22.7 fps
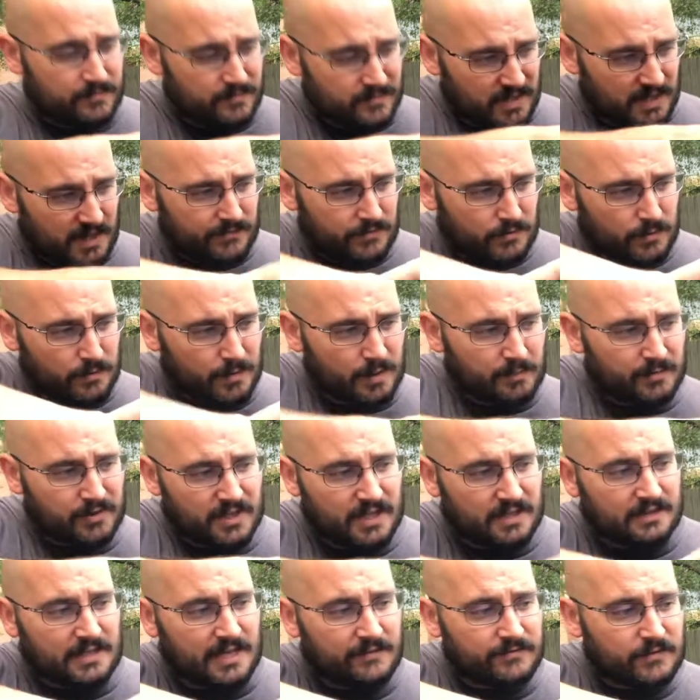You have to remember that.
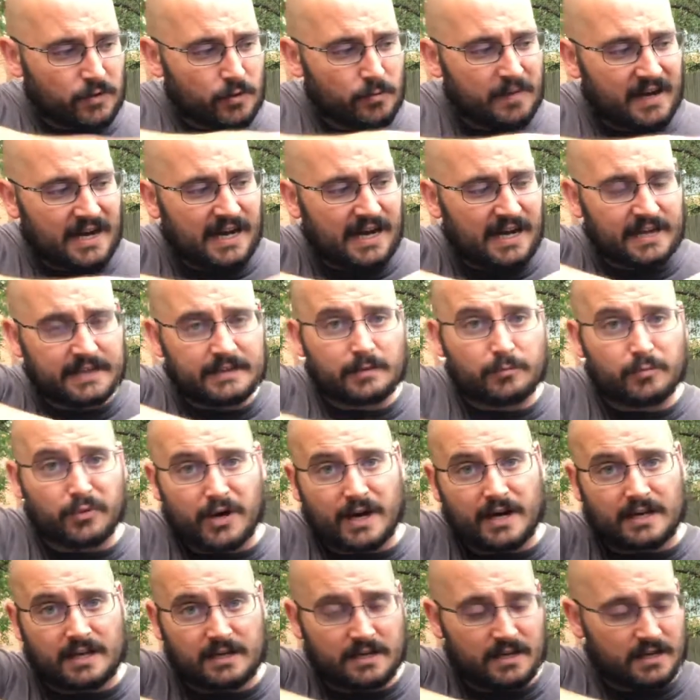They have to go behind the
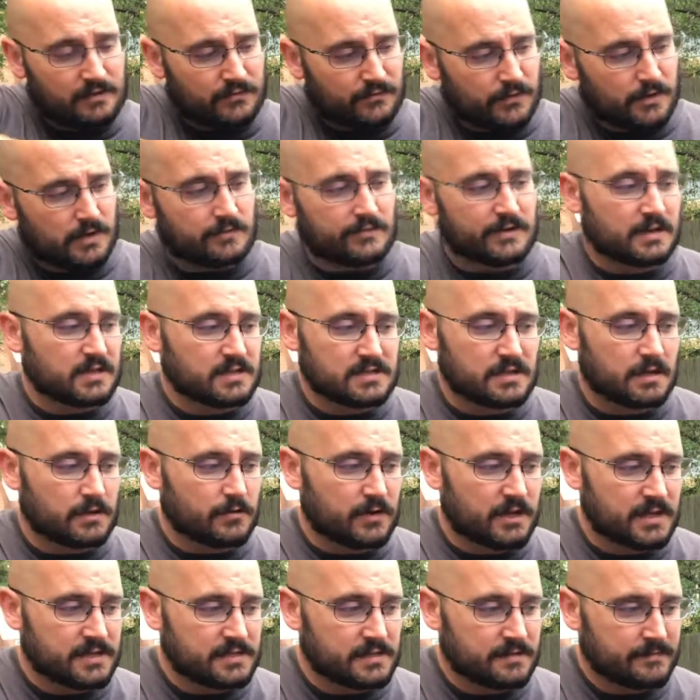bracket, not in front of it, because
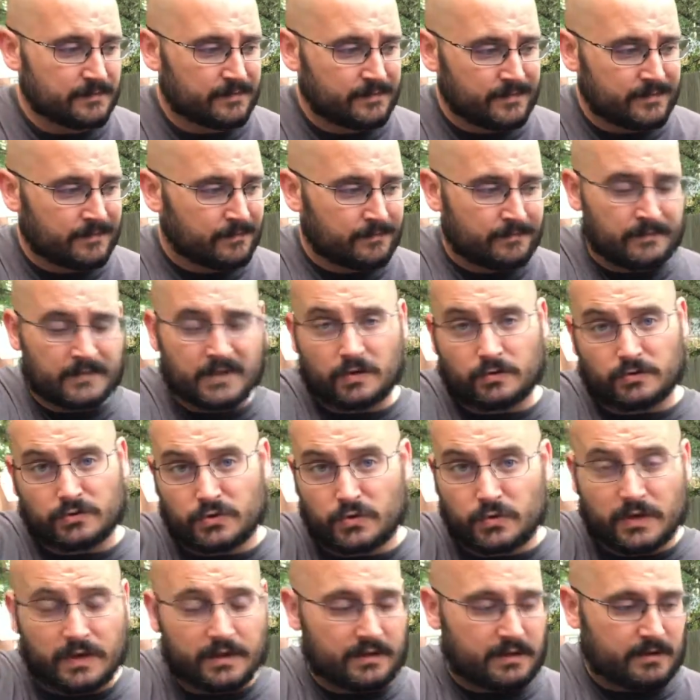otherwise, they don't do
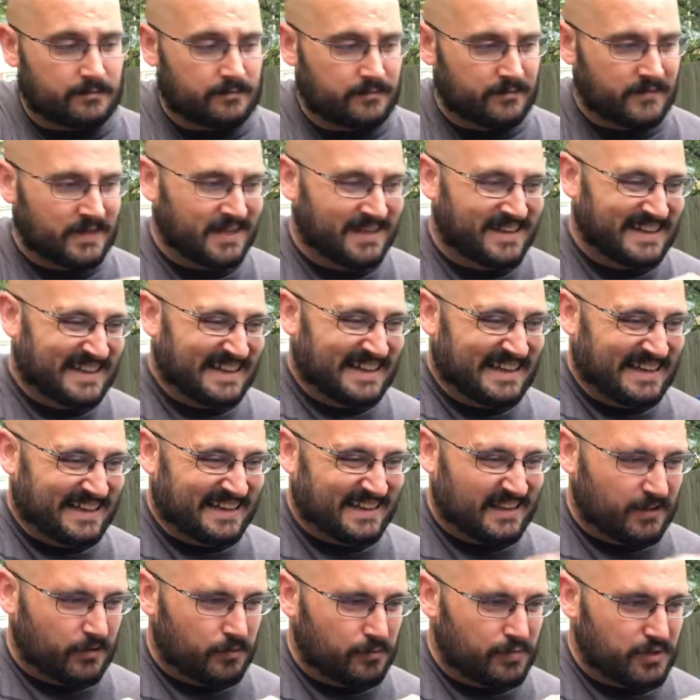anything. They
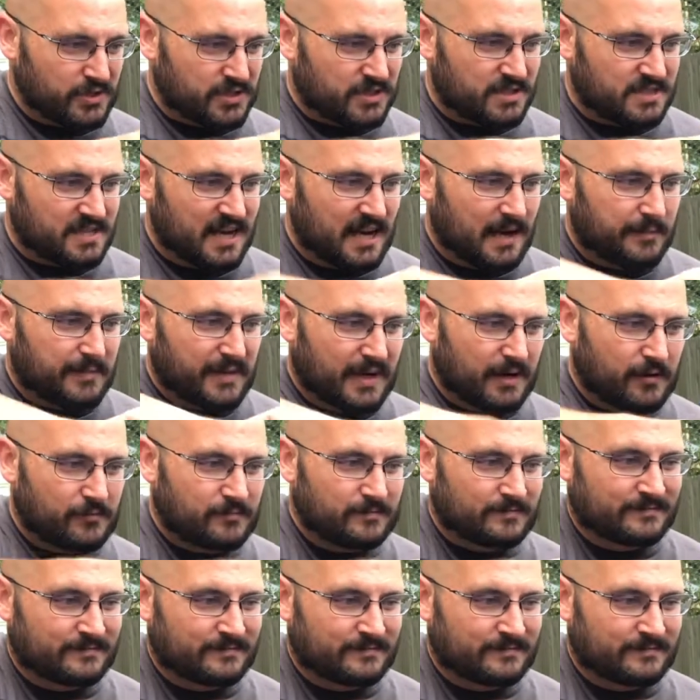don't push the top out.